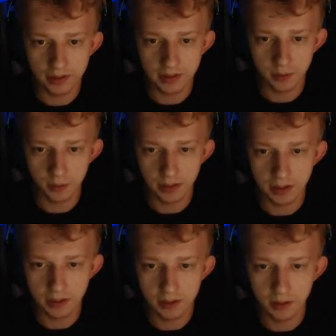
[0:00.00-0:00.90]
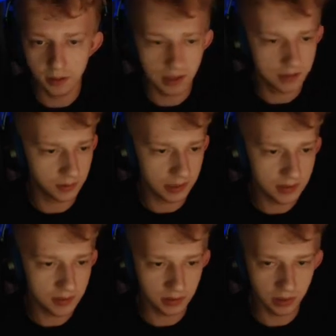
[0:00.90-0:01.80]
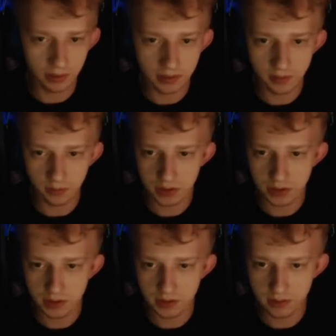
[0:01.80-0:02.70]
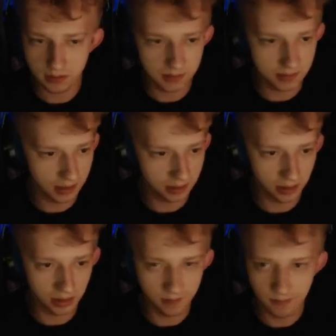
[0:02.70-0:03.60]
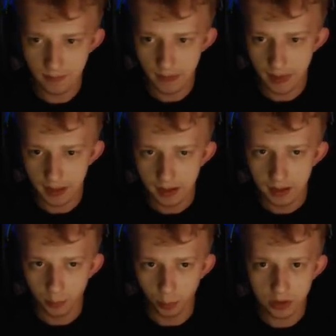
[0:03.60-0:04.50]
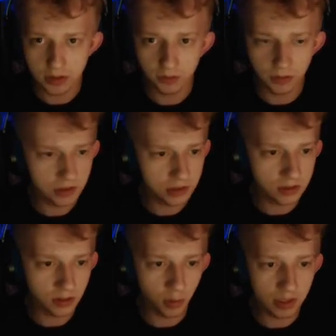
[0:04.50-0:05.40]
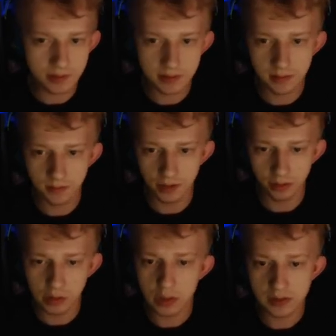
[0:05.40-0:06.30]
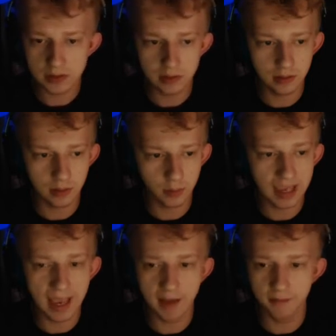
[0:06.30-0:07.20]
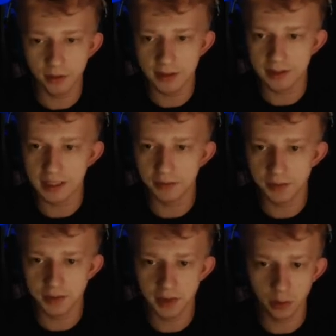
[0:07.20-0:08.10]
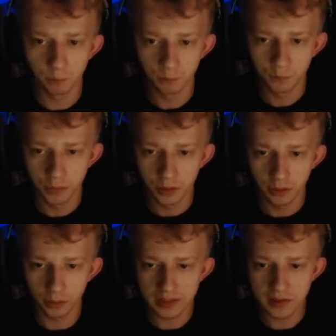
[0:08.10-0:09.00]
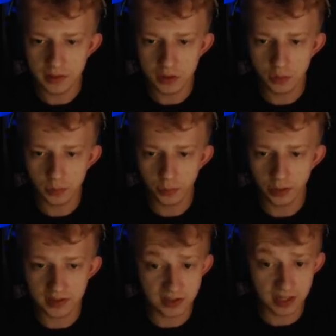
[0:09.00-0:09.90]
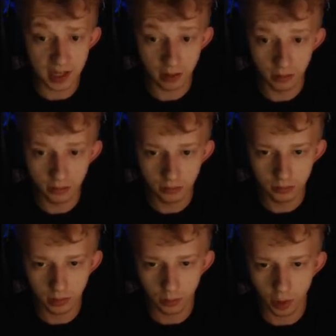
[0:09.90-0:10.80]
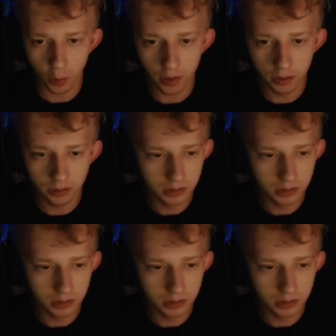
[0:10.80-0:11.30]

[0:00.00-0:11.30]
that's what we needed to do. Okay, so he slowed us, which is not good. But we just finished the quest, the only quest that we had for this level. So the rest of this should be pretty standard, I'm hoping.